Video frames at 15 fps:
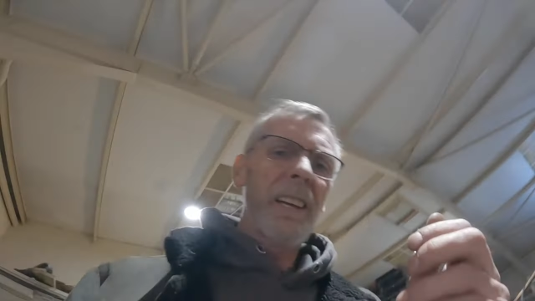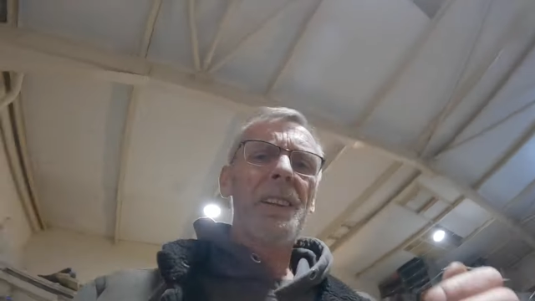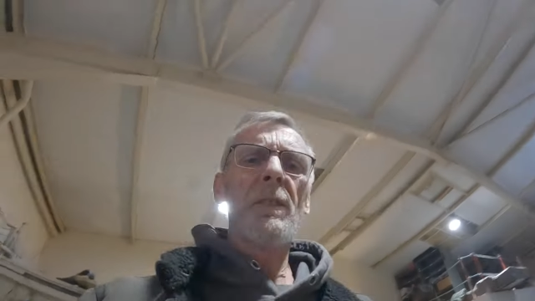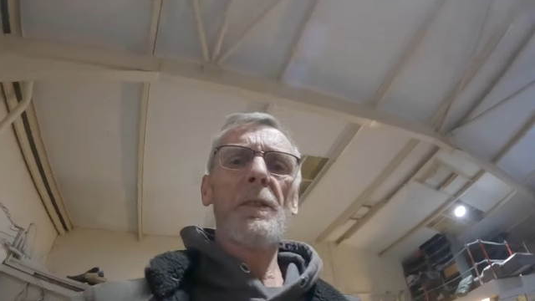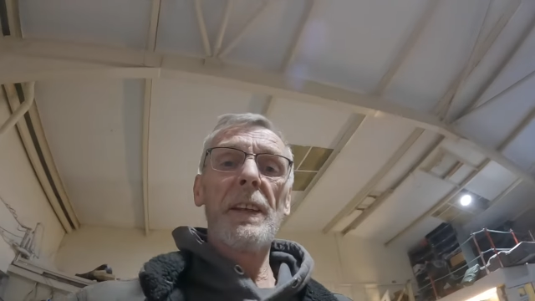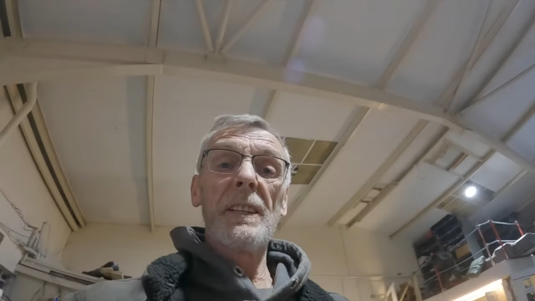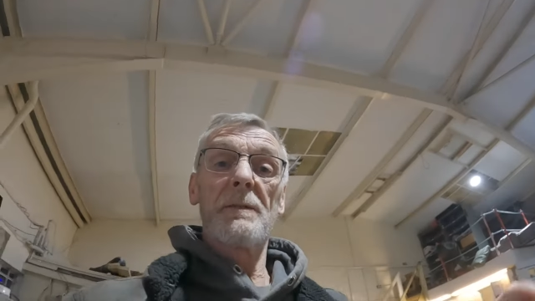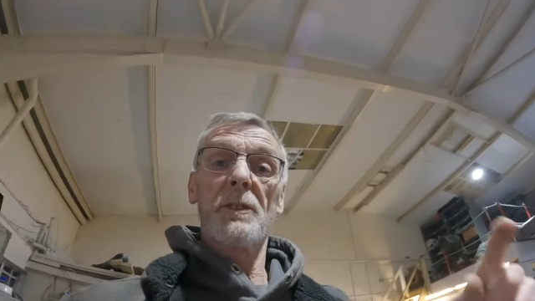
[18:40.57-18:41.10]
I
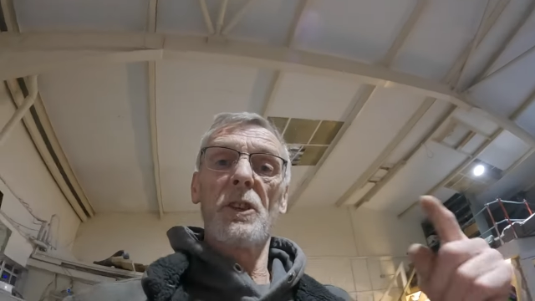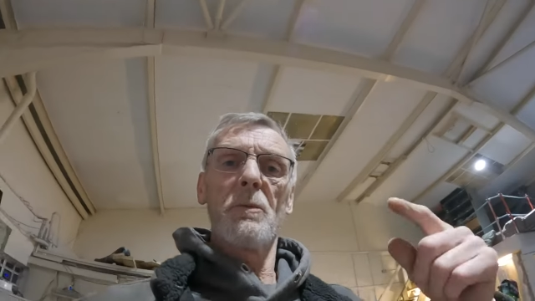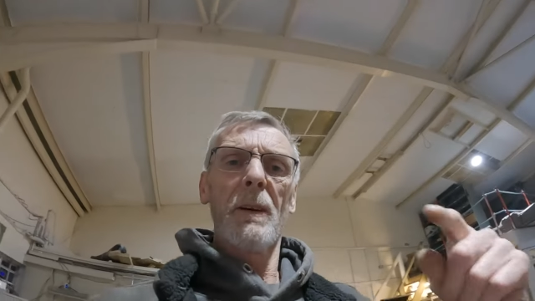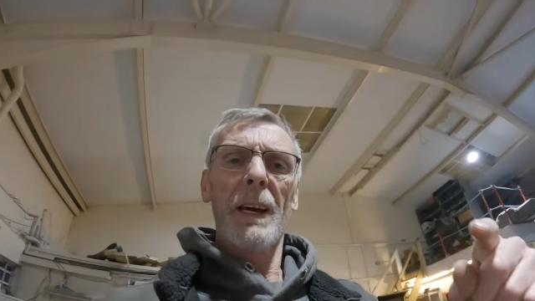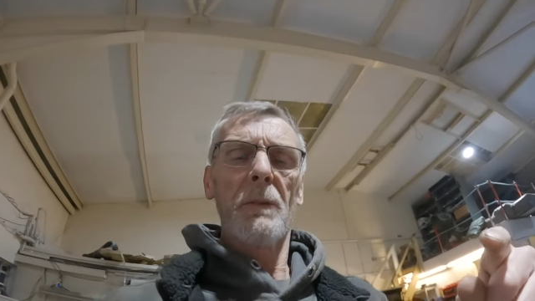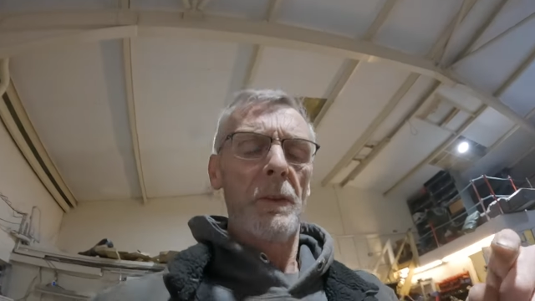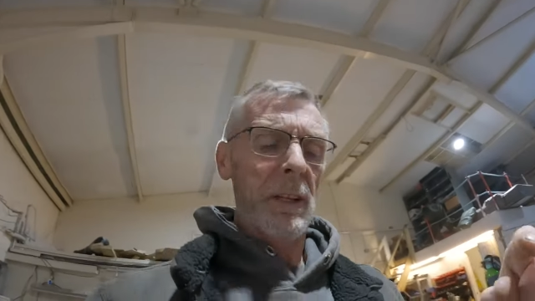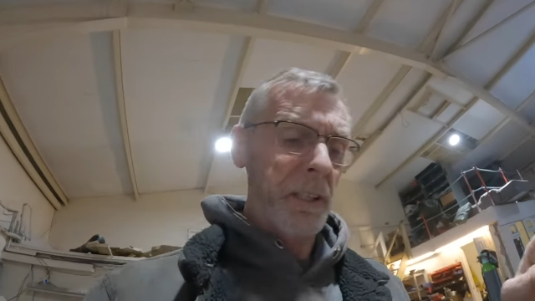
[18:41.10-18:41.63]
don't think it's too
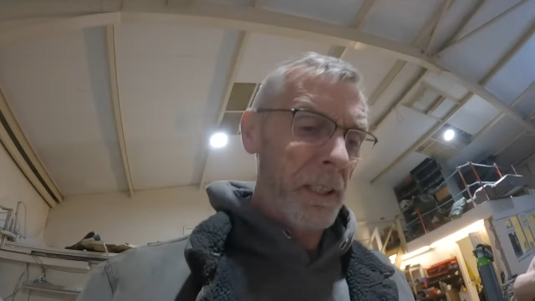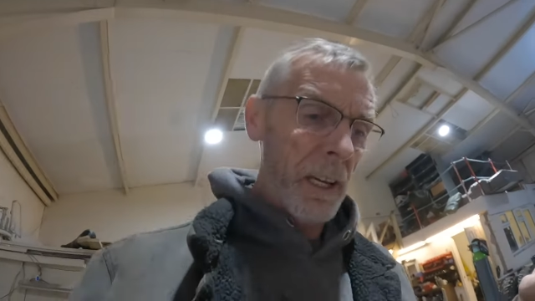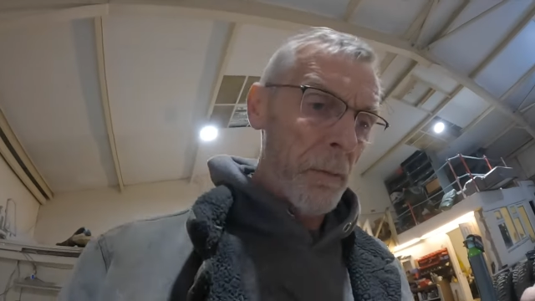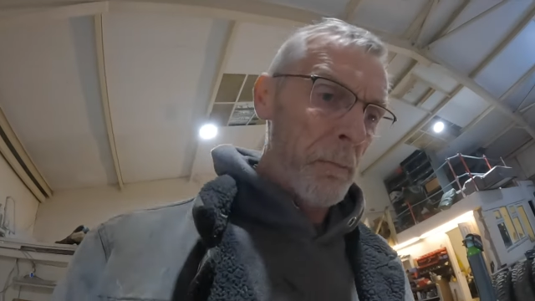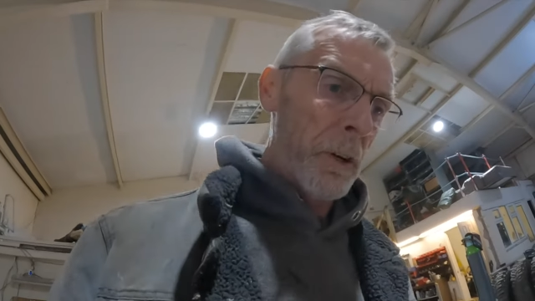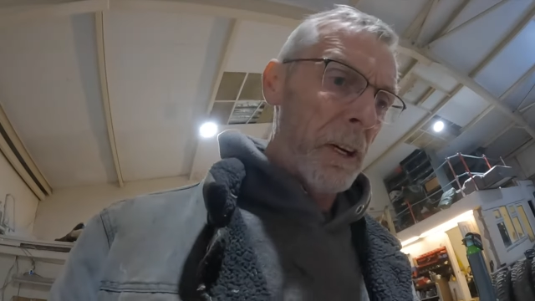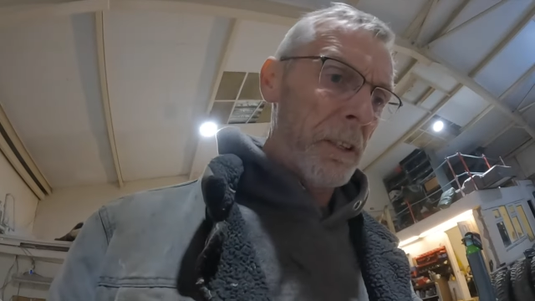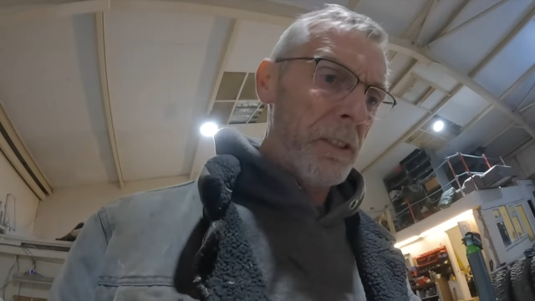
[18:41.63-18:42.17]
bad with this
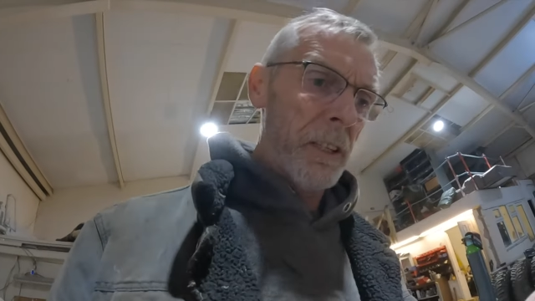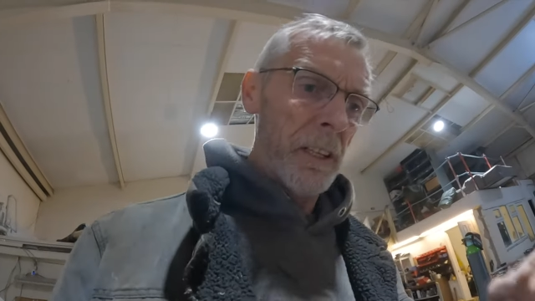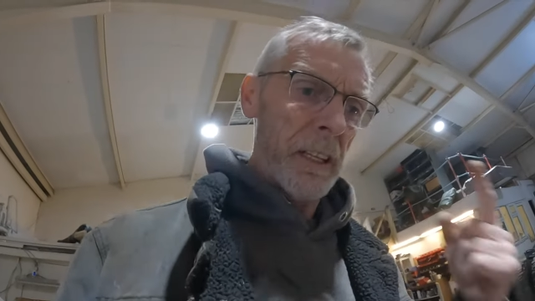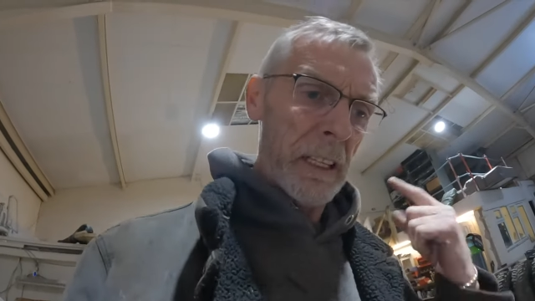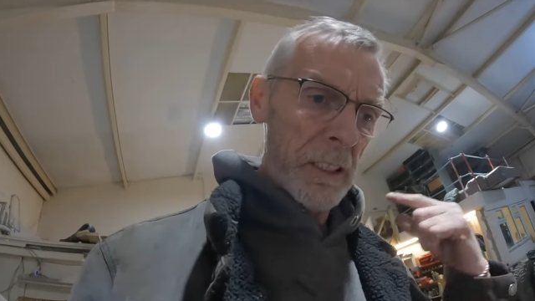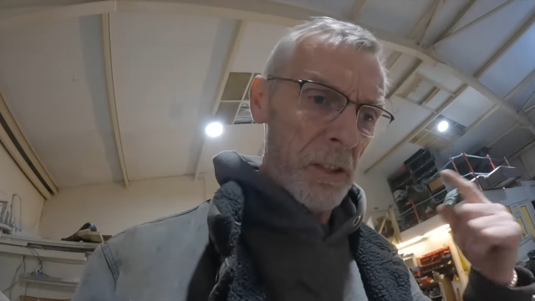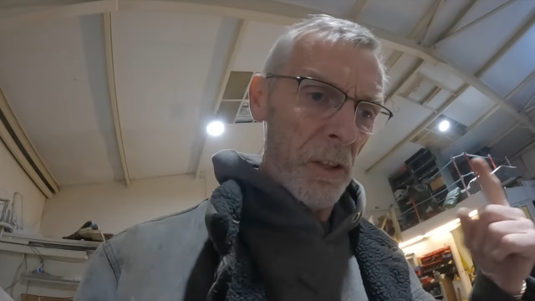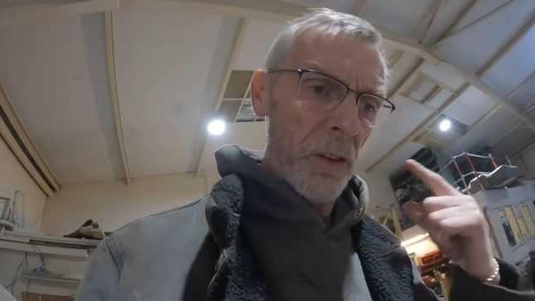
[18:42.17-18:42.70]
camera, actually. I
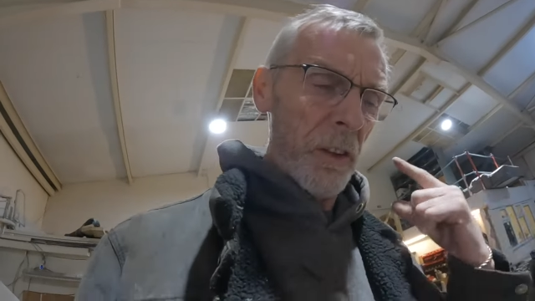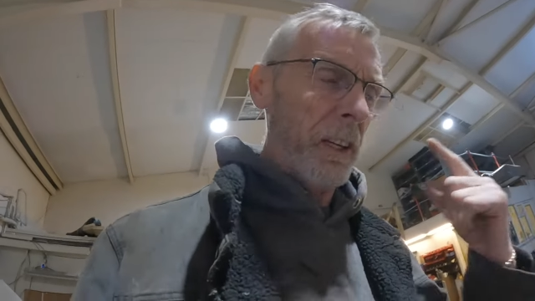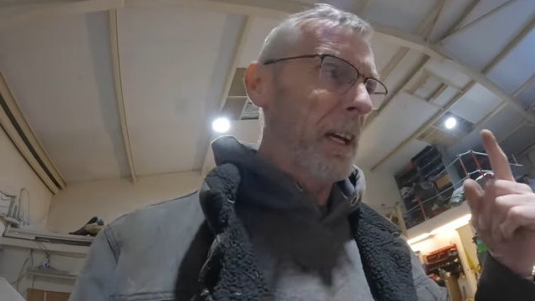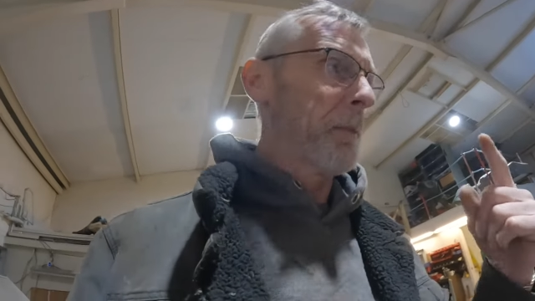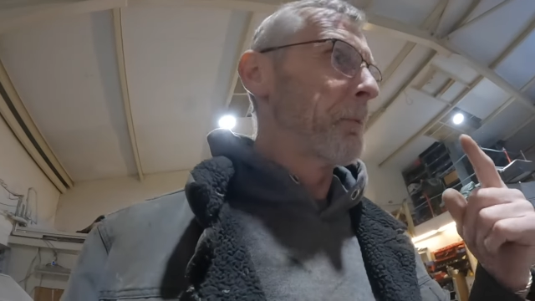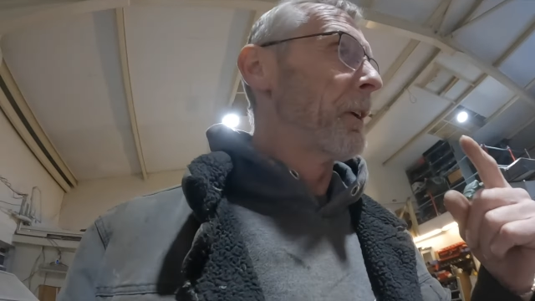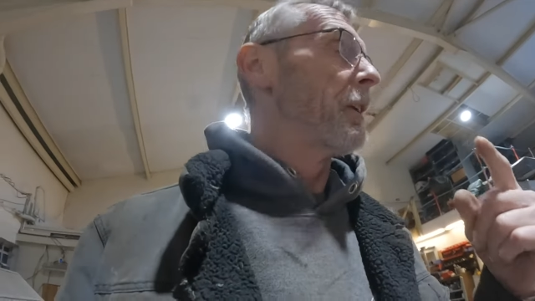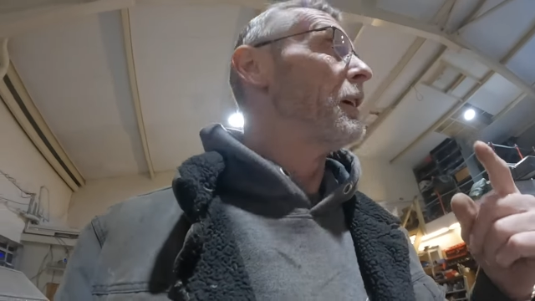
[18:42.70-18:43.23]
think it's the other
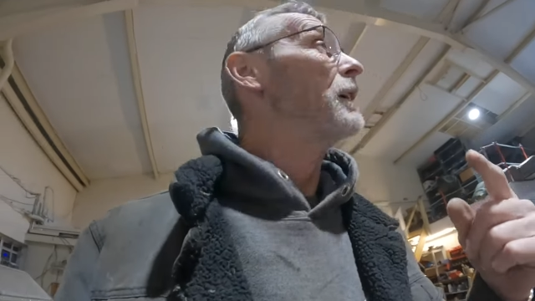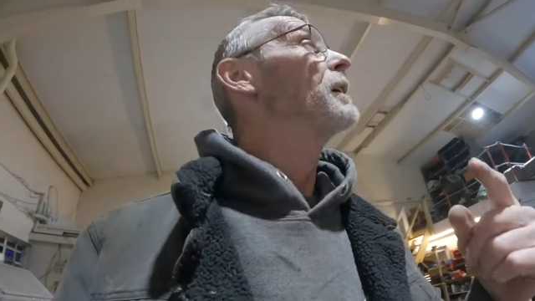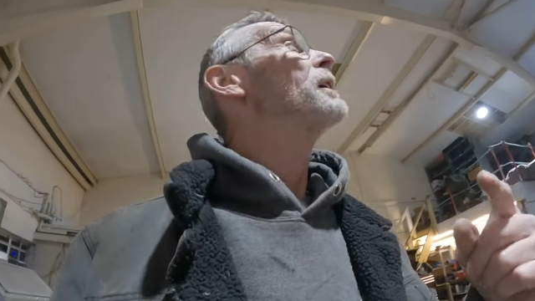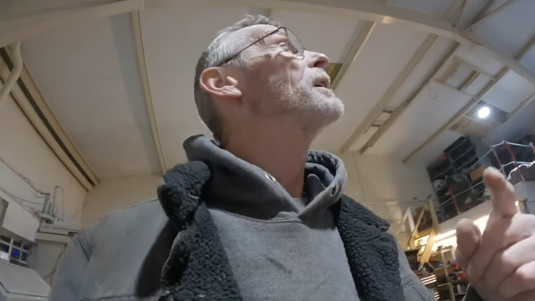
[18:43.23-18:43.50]
camera that